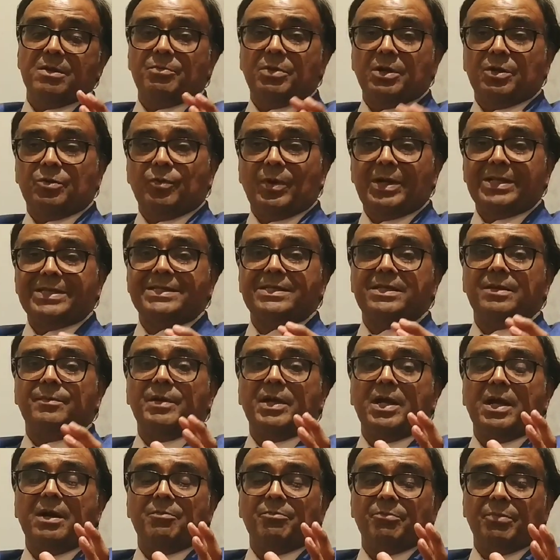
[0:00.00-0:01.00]
But once they
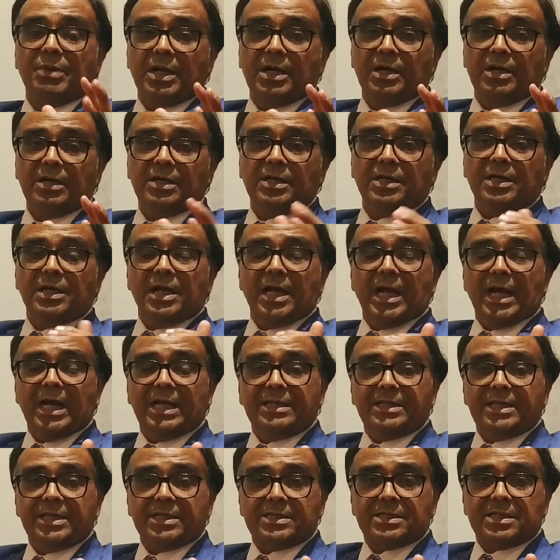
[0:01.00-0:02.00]
become bigger
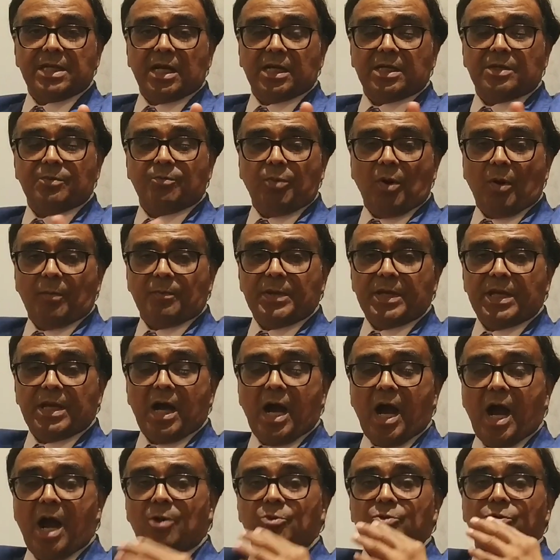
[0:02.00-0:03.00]
and they start
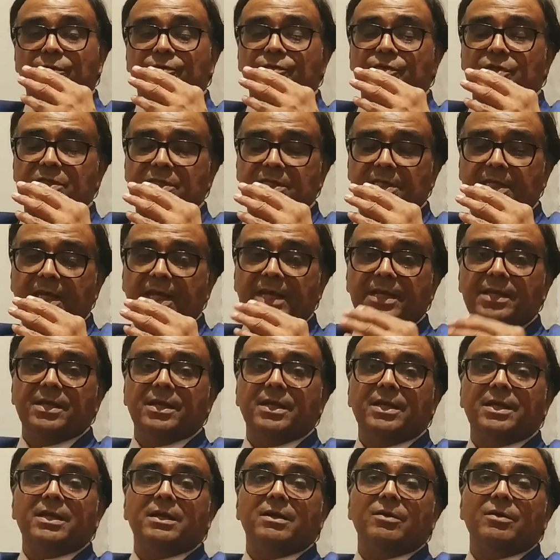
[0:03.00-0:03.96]
popping out of the skin,